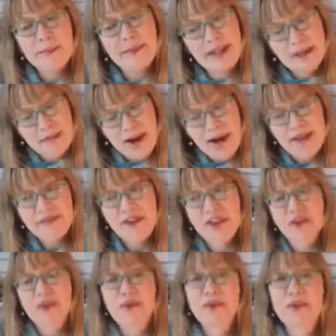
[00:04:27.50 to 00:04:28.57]
In my
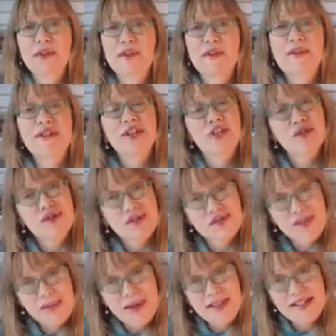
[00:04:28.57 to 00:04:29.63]
view, the use of
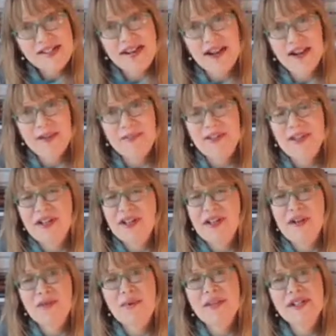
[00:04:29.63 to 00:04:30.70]
spacetime
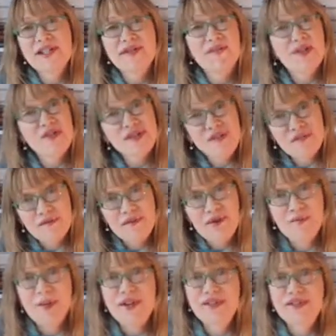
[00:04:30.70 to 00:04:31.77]
was first and
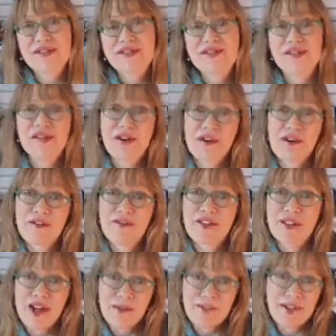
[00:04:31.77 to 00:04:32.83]
foremost to solve the
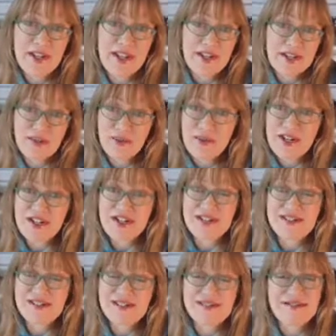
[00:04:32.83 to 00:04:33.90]
complicated
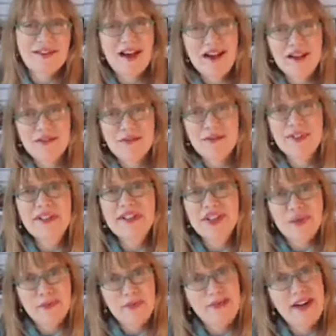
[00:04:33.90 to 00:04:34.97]
equations, not really
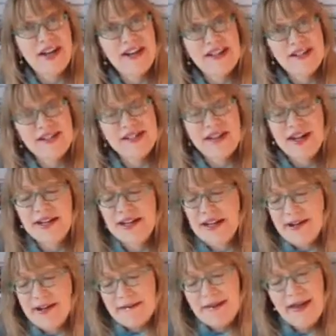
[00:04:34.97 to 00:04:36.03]
to provide insight.
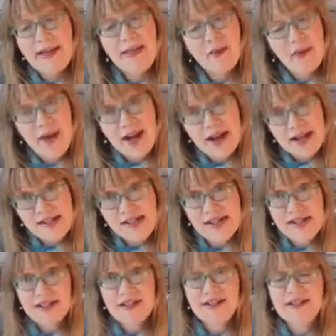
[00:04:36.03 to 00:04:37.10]
And the way I see
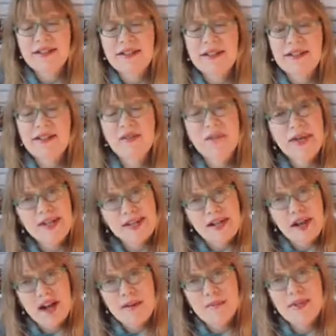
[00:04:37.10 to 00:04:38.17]
it,
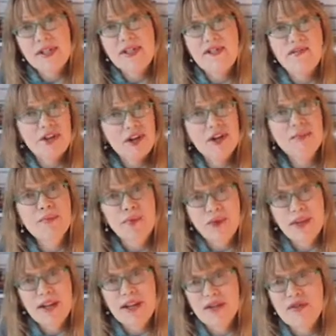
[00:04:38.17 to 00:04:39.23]
spacetime is very
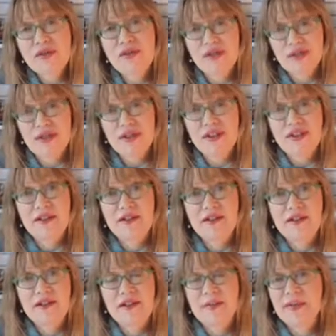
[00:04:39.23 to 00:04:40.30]
poorly understood
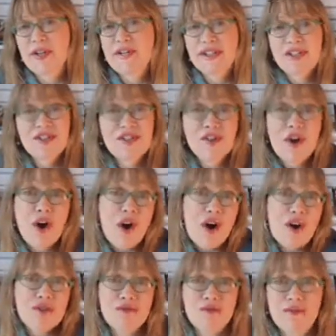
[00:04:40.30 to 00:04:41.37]
because it's just
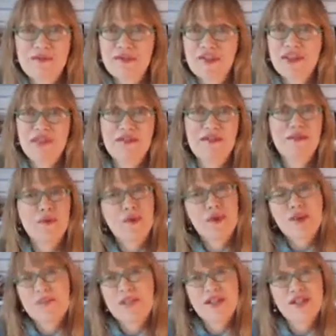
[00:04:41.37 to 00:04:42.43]
hard to envision four
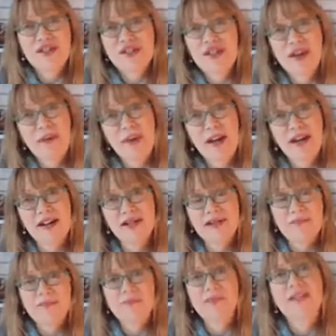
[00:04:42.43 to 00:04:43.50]
dimensions in our mind.
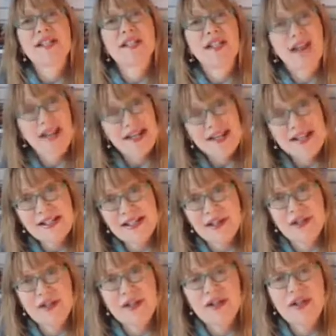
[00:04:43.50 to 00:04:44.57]
It's a lot
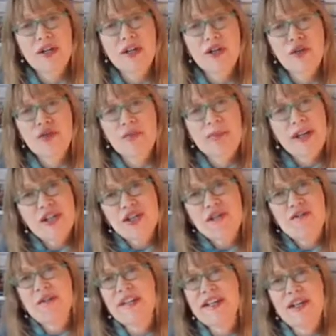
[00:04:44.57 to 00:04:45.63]
easier to imagine a
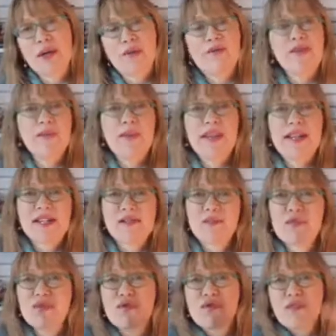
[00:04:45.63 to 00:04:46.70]
video of space
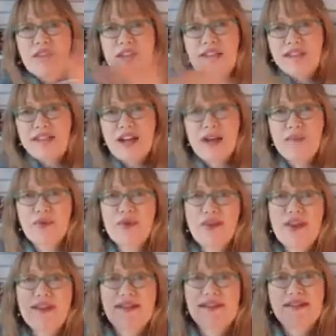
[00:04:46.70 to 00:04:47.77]
moving as time
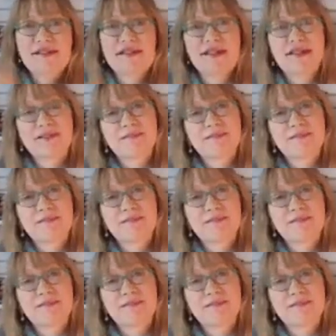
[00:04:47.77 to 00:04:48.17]
progresses.